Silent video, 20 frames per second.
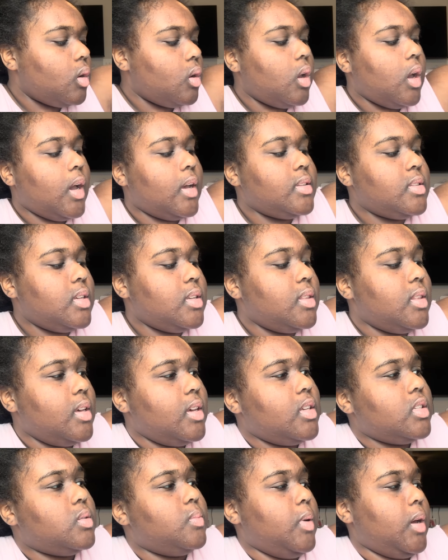I did
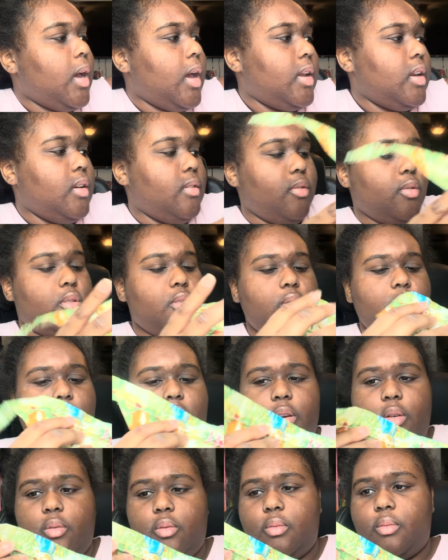this, but I never,
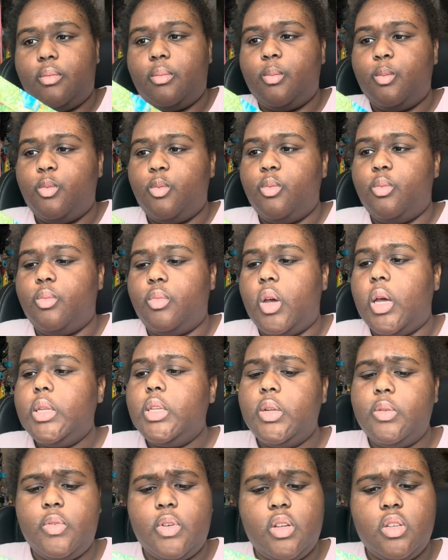like, I
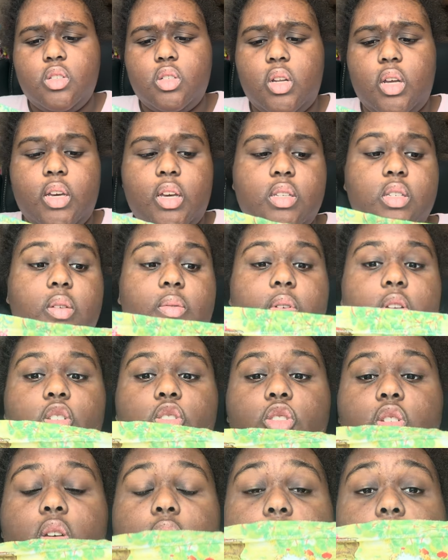did finish it. I guess I
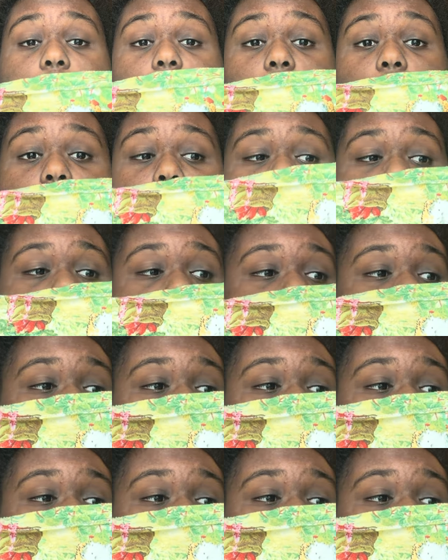finished it, but